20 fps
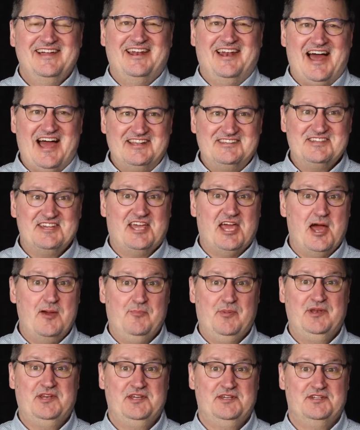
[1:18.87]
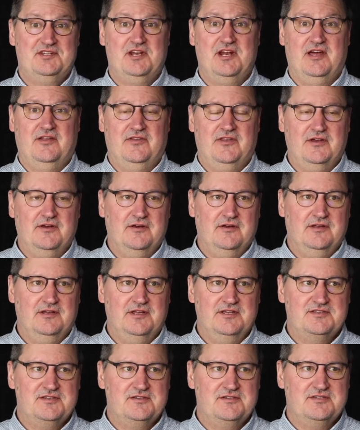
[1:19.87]
Lots of competition out there, and
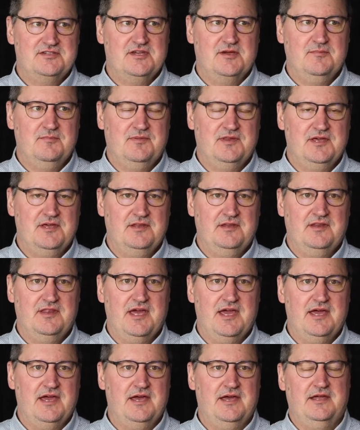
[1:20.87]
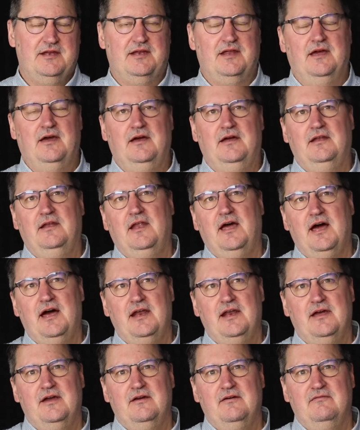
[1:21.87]
this is something that a
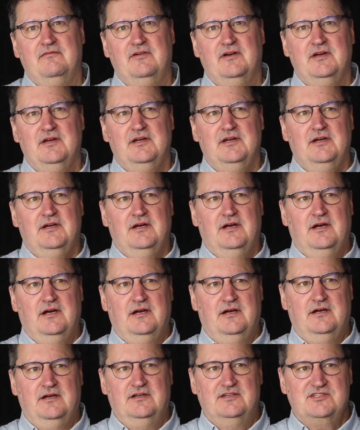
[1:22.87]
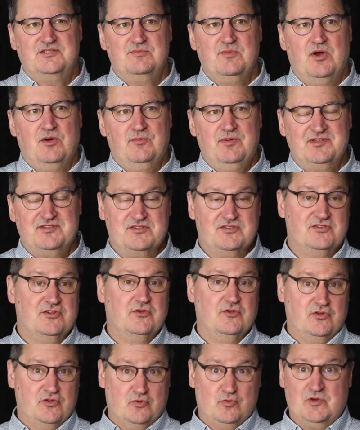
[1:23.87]
lot of small business
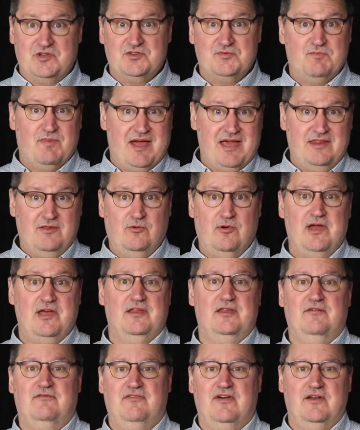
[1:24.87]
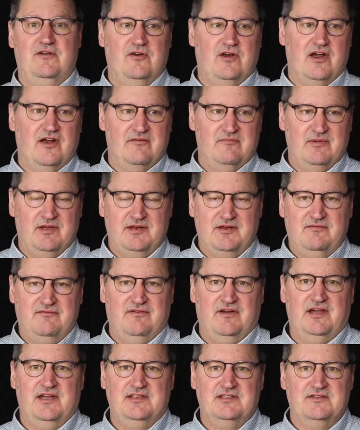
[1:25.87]
owners, which, by the way, the federal government
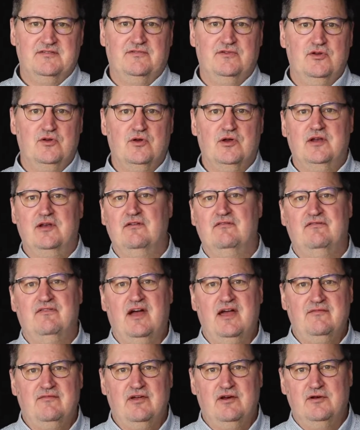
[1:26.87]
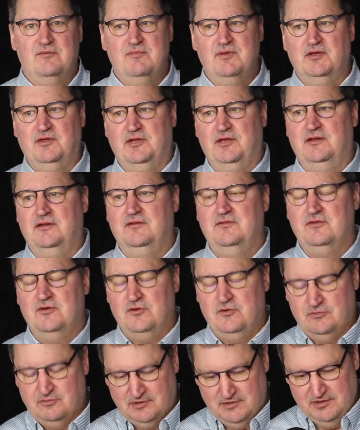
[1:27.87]
defines if you're under 500 million.
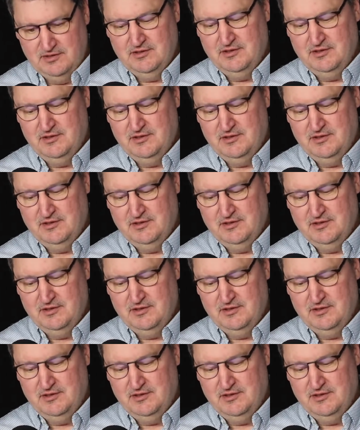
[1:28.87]
So